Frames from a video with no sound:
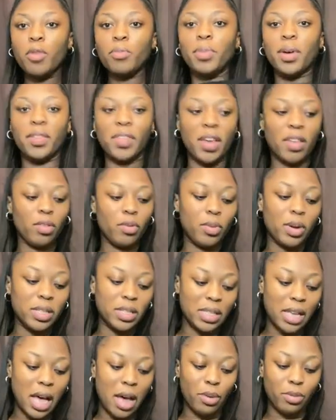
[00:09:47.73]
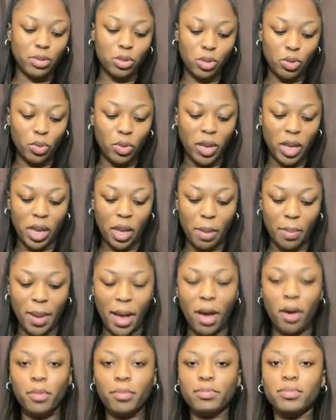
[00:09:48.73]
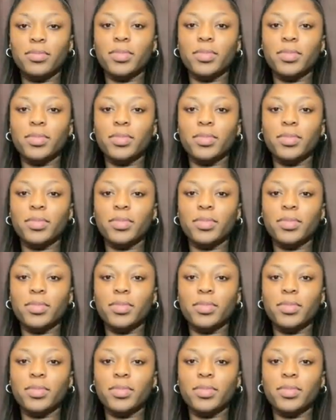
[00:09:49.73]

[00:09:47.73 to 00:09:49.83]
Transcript: but they're the ones that I was talking about